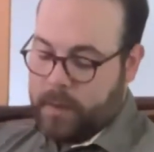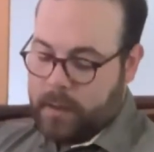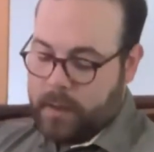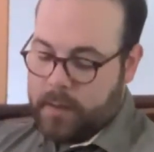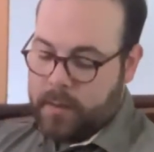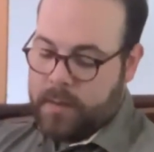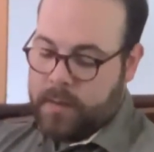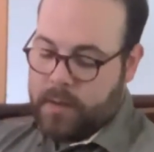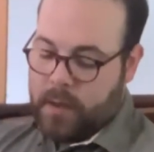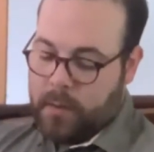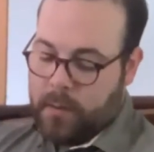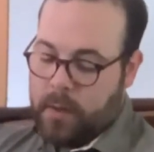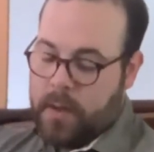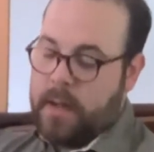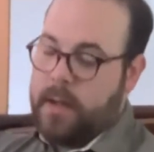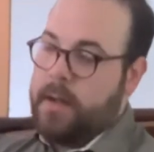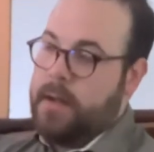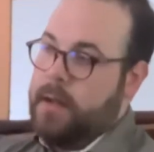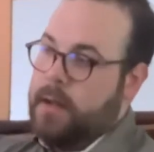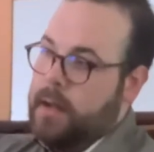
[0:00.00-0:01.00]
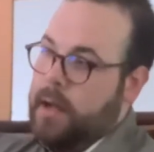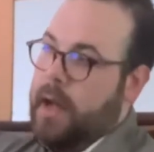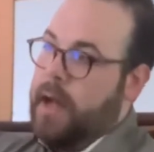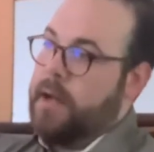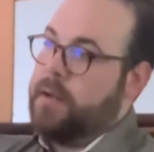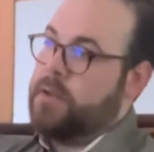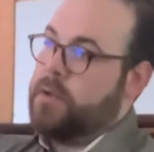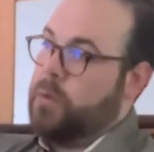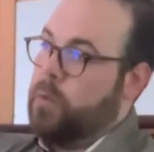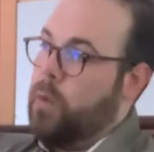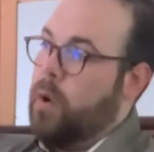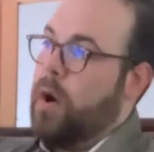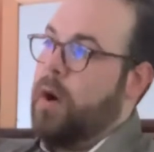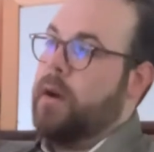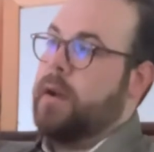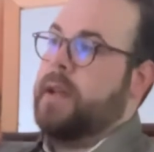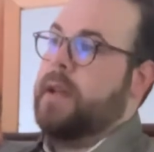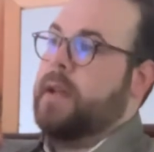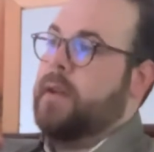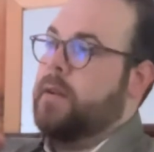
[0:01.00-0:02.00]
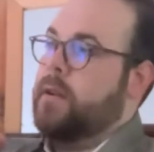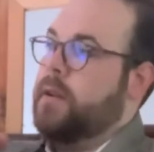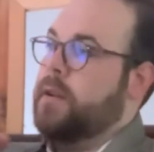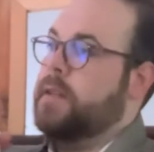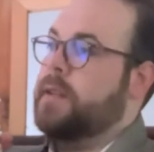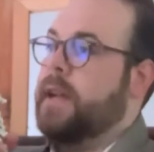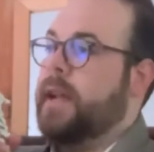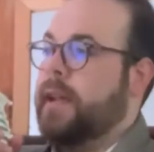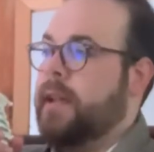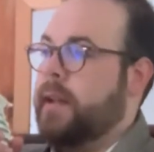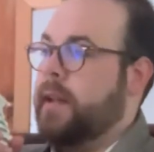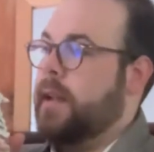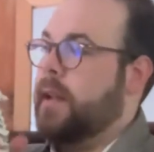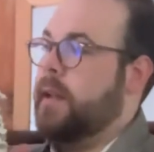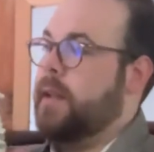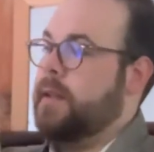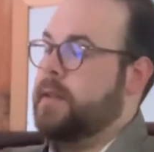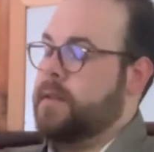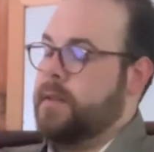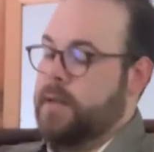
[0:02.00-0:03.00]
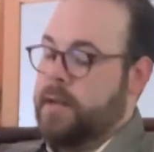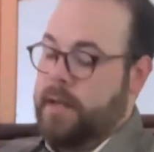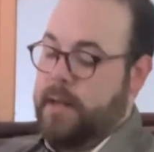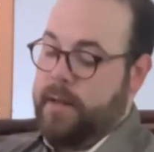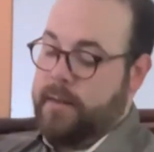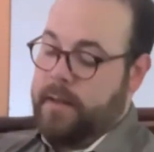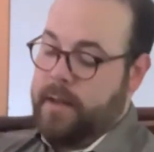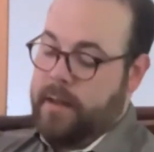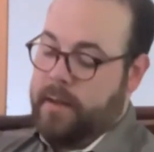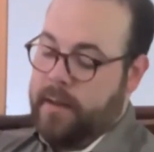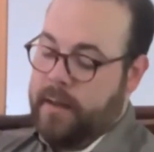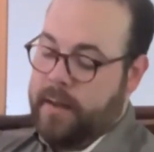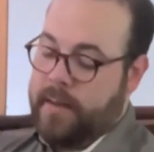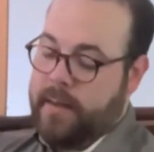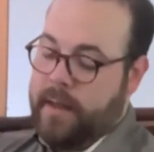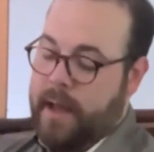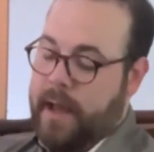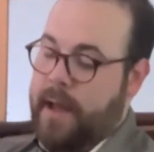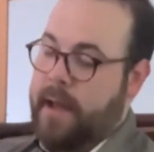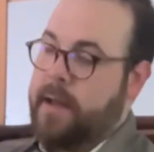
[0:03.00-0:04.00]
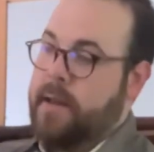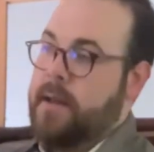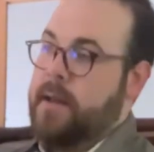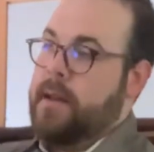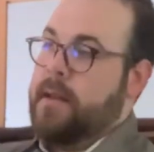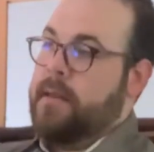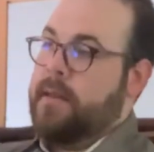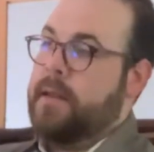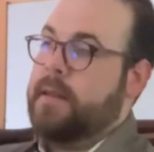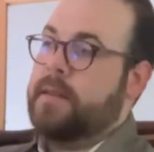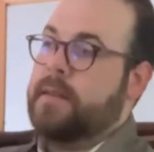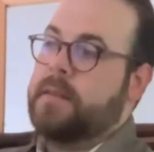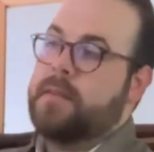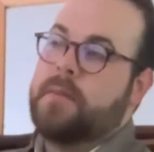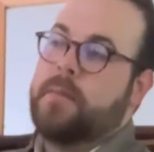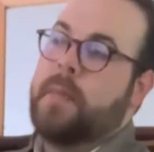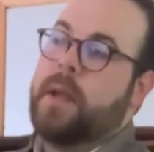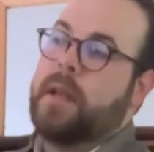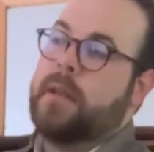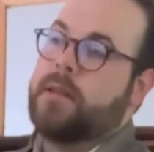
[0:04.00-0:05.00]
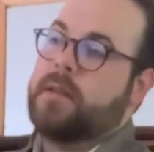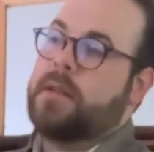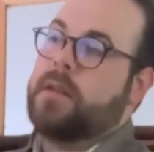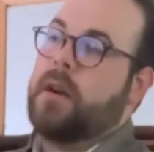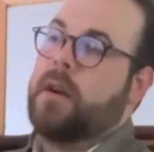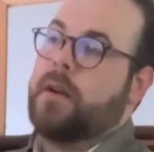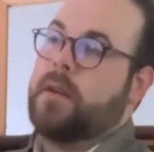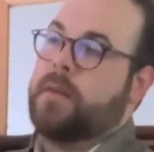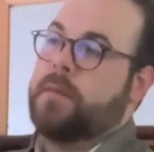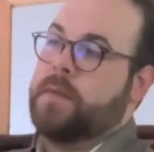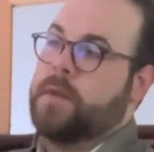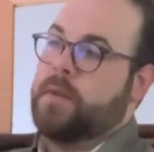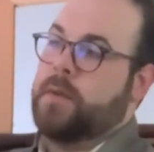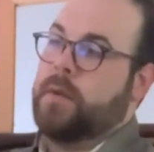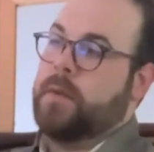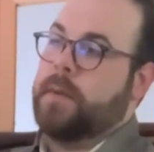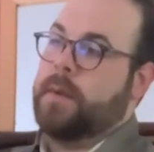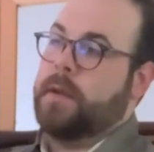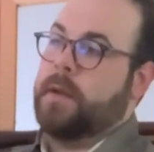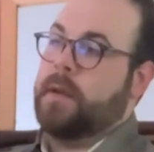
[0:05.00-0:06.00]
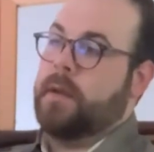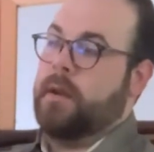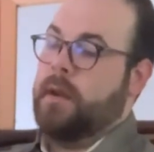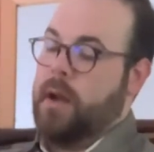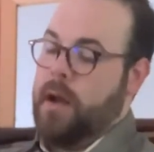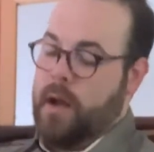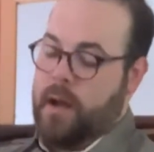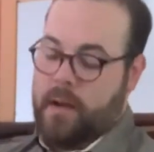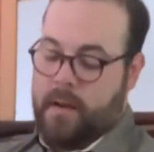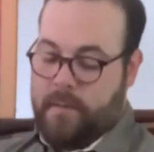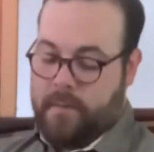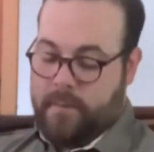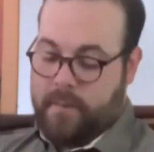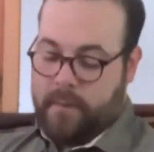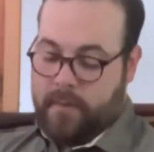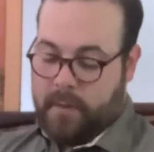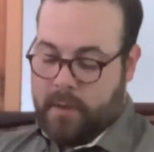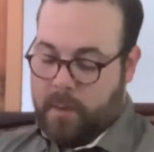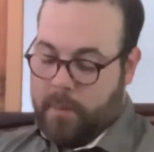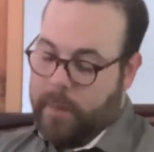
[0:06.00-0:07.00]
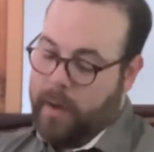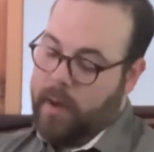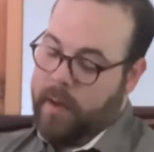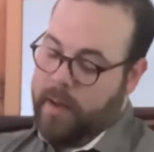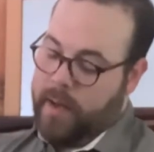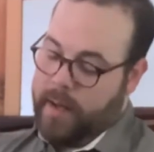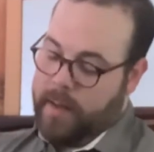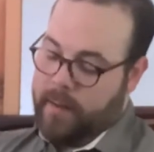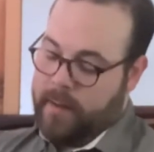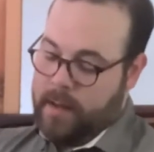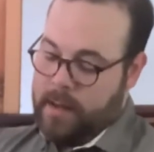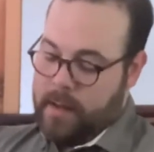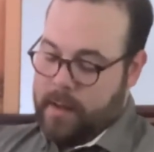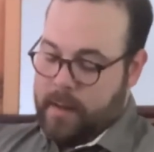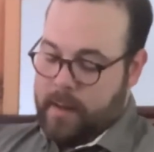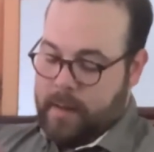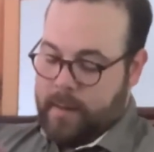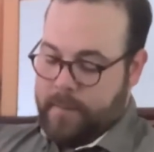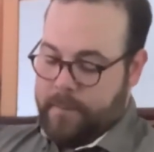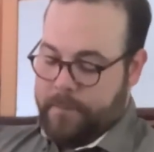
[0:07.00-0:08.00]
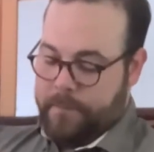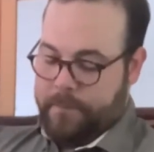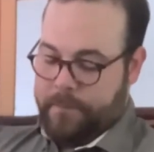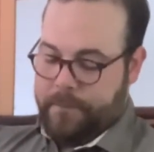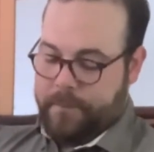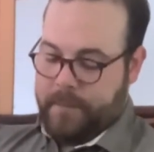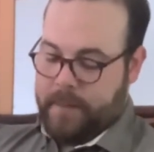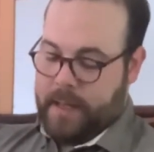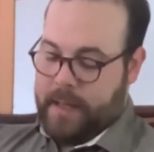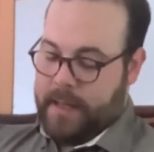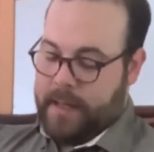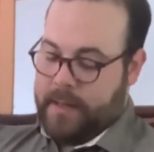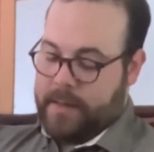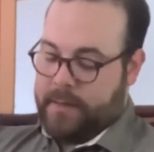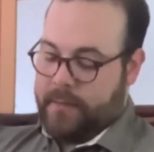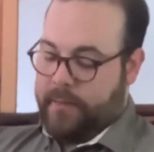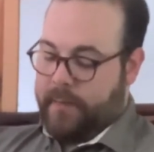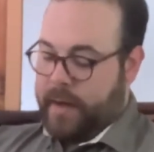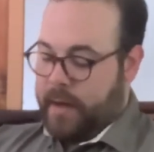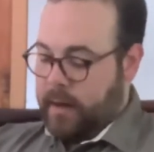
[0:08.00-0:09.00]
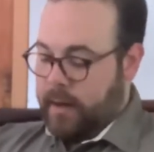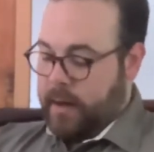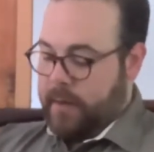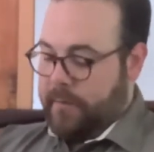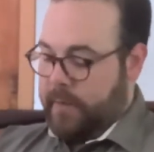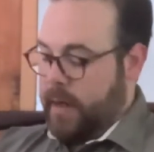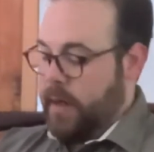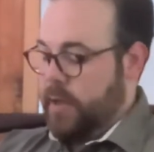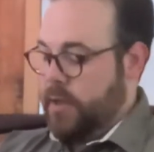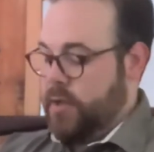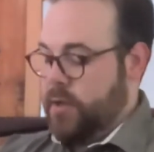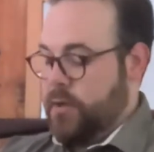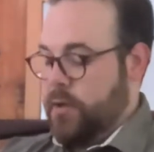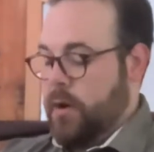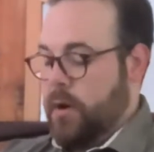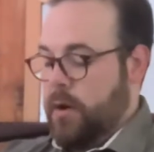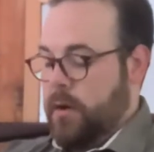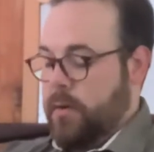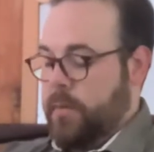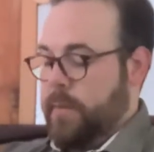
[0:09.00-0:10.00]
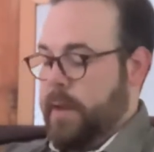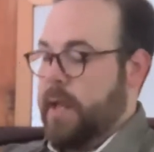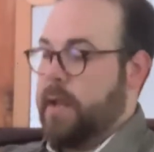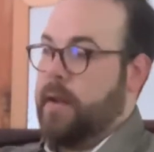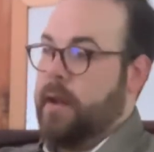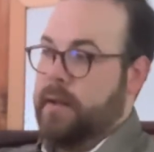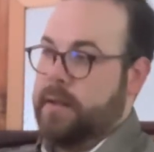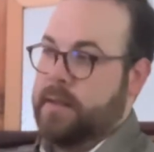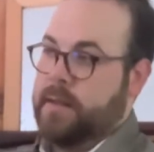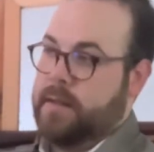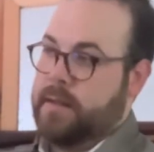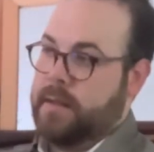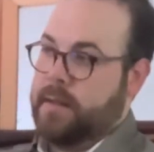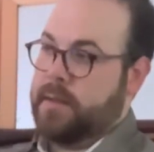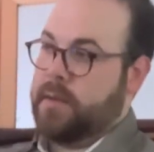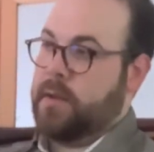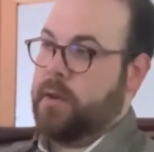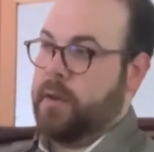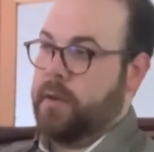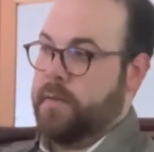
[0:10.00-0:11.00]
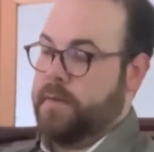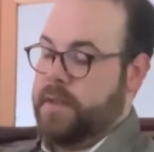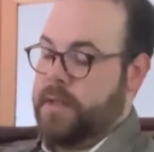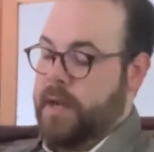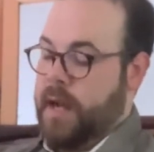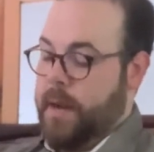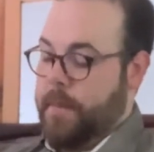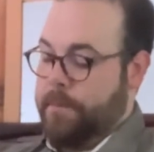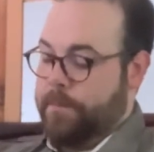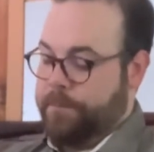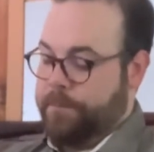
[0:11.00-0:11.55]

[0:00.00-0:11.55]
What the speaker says: So as you're walking or you're taking hits or anything like that, this is the main shock absorber of the body. And it's very, very strong because it's this curved shape.